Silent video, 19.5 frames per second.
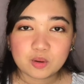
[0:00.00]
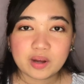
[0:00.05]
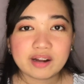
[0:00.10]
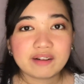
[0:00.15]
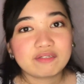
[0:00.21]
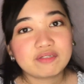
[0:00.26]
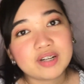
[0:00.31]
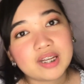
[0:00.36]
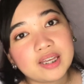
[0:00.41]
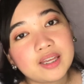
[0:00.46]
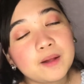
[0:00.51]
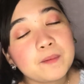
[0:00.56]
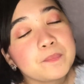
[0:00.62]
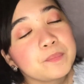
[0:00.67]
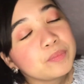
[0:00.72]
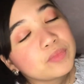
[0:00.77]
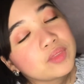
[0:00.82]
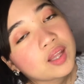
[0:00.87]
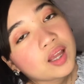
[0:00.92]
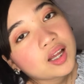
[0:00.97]
every
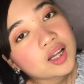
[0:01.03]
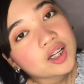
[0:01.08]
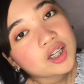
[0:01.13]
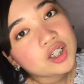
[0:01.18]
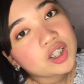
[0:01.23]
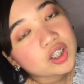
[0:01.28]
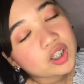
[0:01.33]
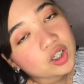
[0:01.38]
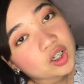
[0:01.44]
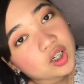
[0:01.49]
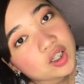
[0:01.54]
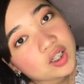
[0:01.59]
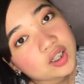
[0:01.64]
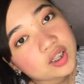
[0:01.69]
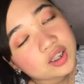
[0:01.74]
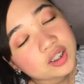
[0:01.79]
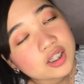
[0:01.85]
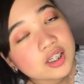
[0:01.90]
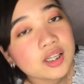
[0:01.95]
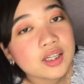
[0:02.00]

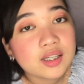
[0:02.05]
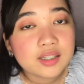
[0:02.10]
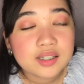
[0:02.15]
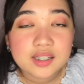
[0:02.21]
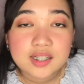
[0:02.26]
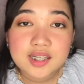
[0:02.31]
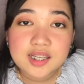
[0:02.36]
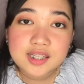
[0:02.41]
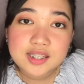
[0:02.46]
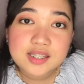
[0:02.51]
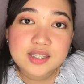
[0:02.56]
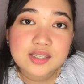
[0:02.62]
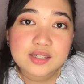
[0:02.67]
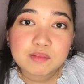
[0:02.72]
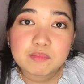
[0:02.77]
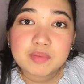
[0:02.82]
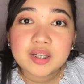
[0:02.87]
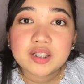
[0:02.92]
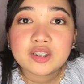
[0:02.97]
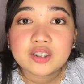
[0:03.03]
girl needs to
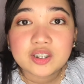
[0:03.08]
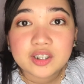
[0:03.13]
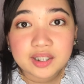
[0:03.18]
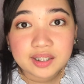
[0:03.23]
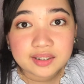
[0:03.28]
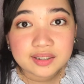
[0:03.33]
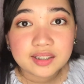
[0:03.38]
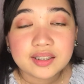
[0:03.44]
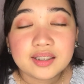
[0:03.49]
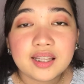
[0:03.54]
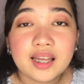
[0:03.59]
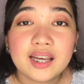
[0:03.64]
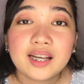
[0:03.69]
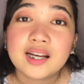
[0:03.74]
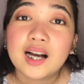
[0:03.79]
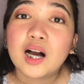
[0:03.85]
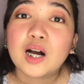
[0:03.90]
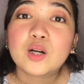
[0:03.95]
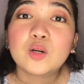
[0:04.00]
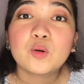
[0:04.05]
be treated like
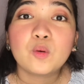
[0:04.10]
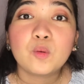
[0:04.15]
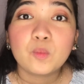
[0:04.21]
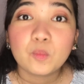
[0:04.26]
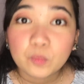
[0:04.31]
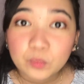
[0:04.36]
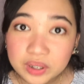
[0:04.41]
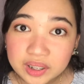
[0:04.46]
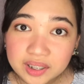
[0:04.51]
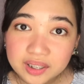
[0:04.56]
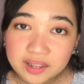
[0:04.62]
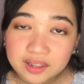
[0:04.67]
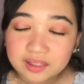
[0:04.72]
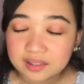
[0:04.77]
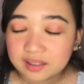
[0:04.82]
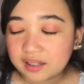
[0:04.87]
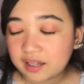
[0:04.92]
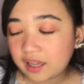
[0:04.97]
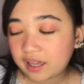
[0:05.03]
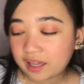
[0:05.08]
a
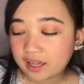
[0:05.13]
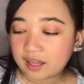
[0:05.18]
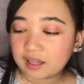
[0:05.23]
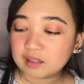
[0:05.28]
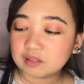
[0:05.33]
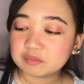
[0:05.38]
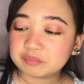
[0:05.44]
queen, kaya